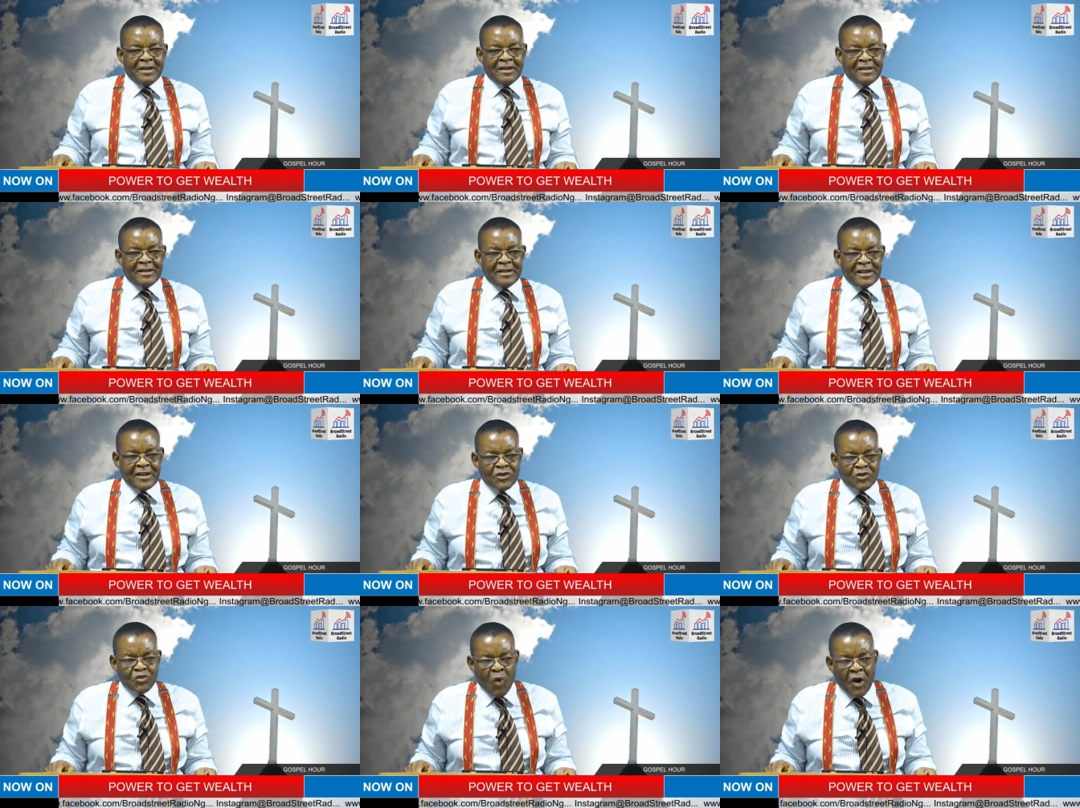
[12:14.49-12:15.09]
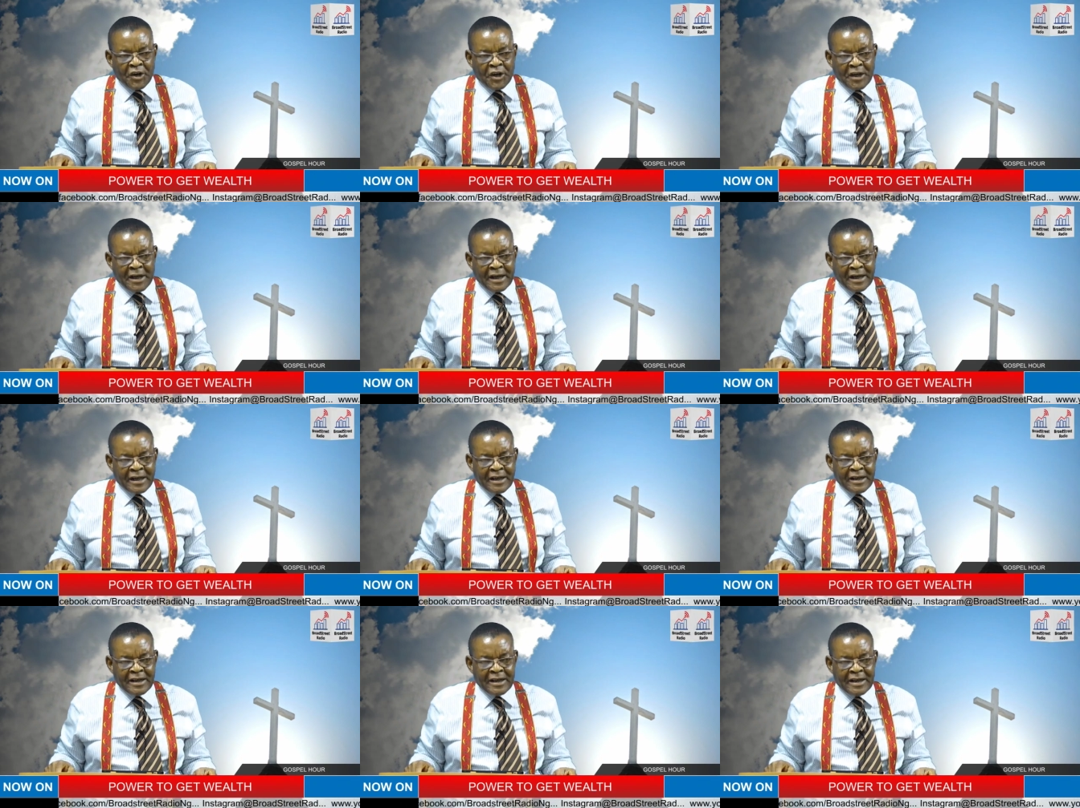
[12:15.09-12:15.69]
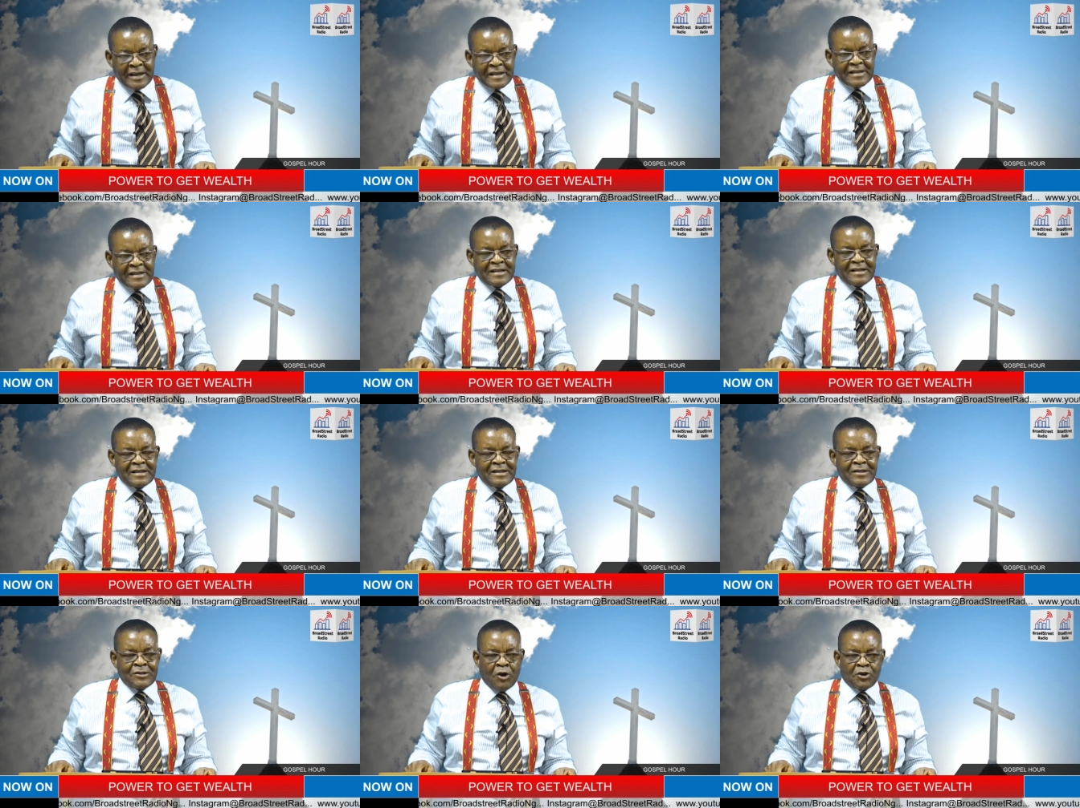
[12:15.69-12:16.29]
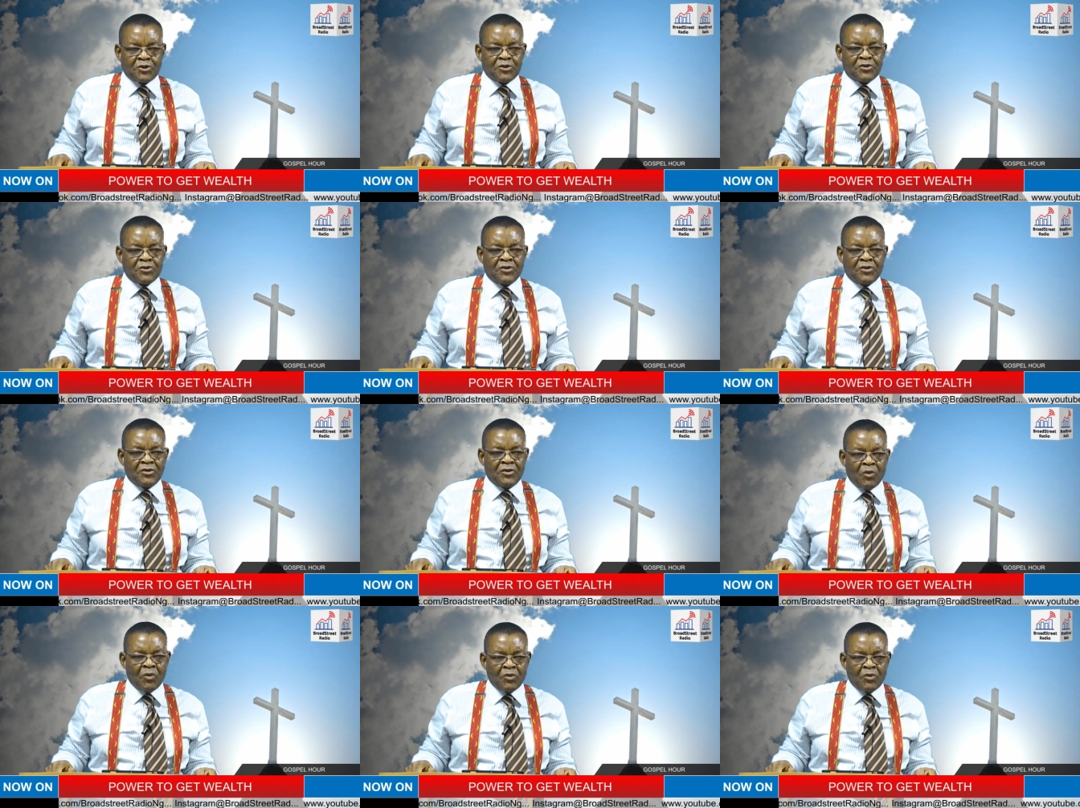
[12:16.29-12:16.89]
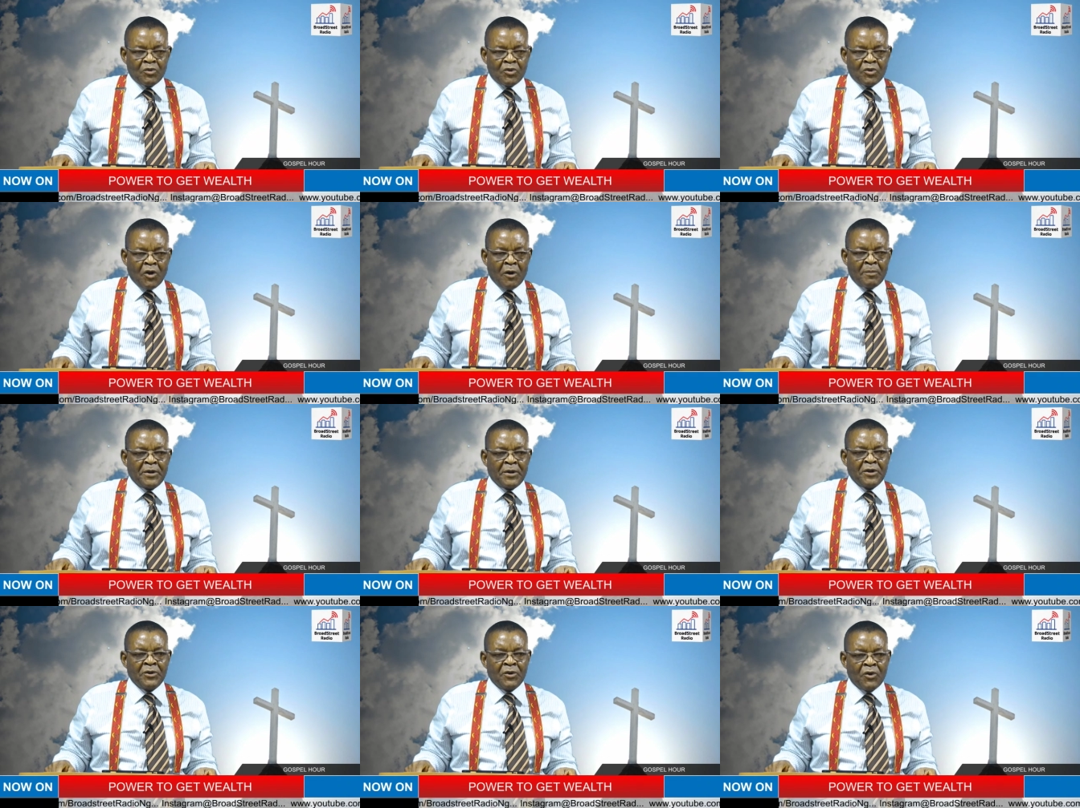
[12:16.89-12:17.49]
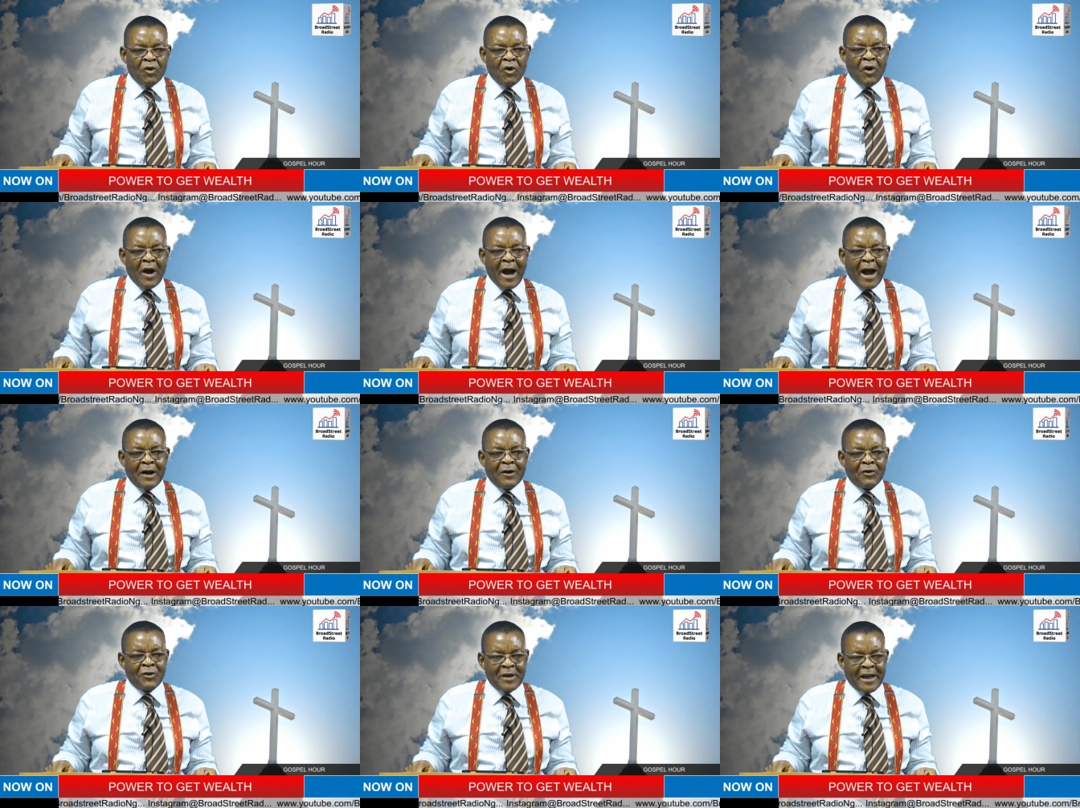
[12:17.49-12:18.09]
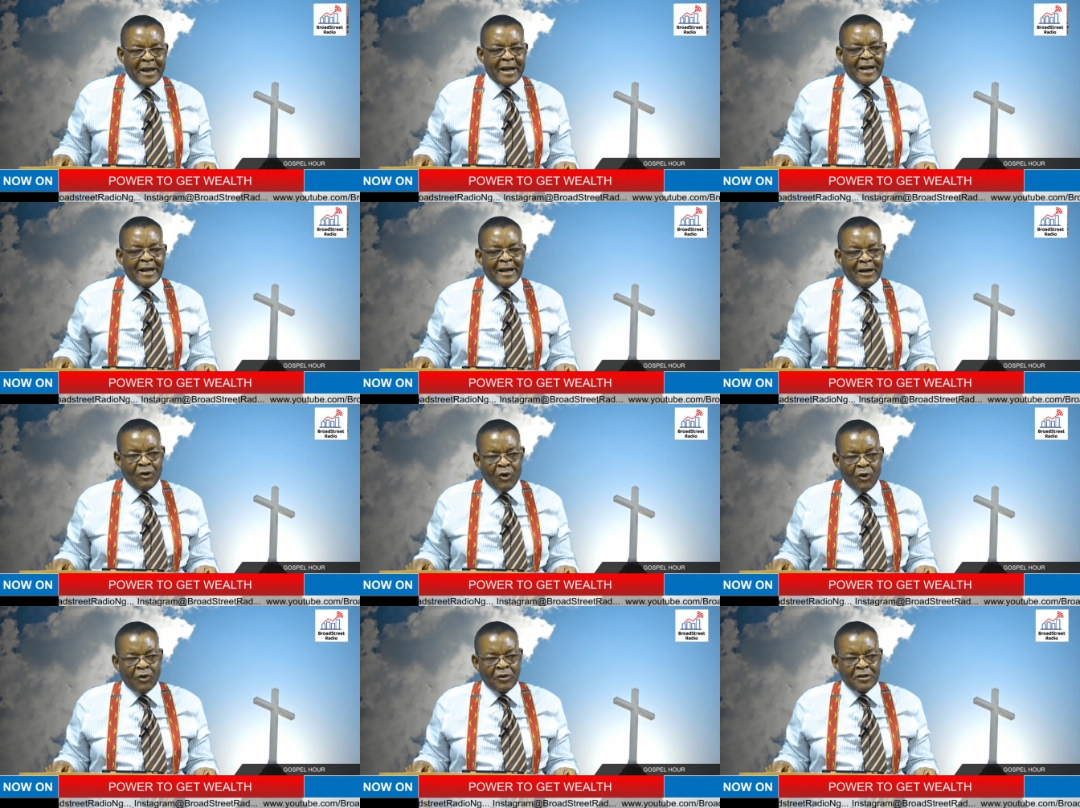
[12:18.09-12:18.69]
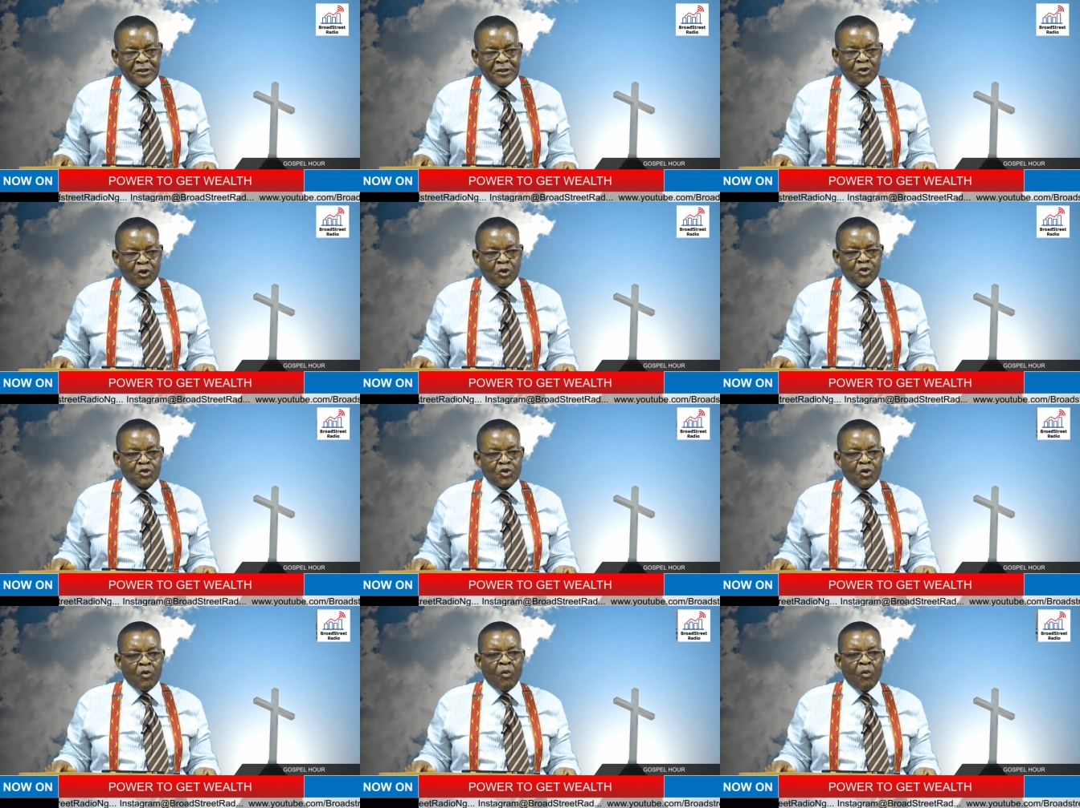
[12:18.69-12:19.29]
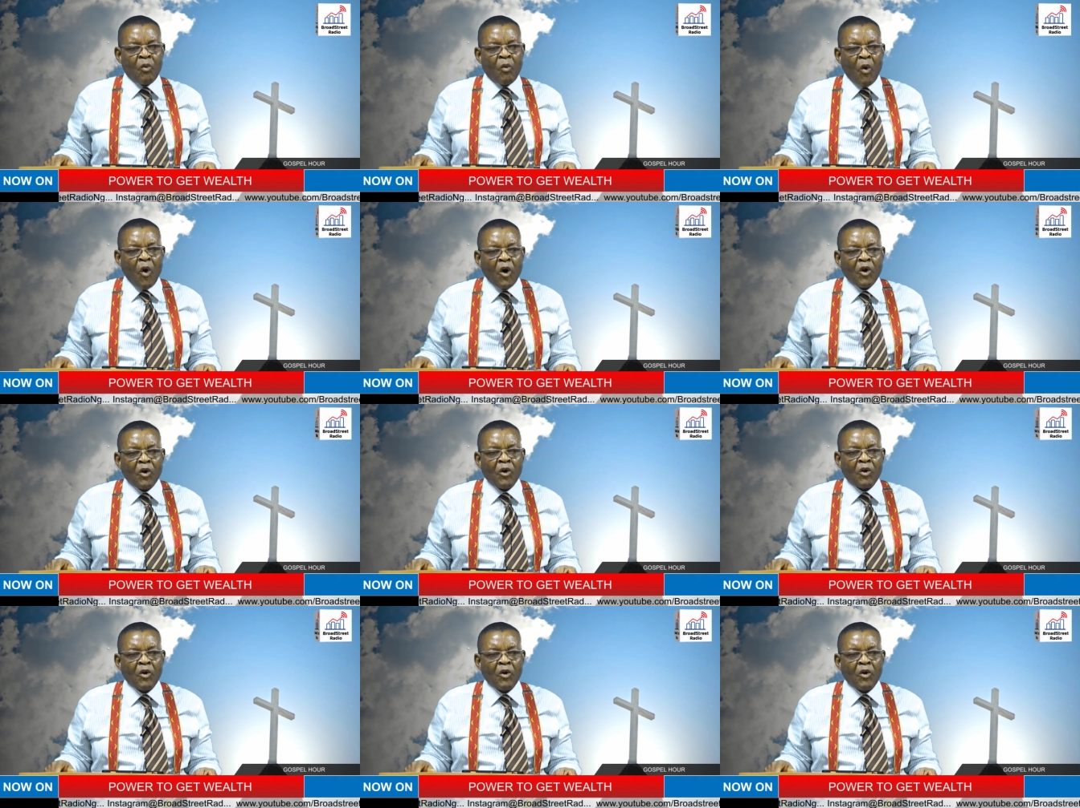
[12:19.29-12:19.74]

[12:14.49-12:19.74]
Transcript: This walking is not W O R K alone, it's also walk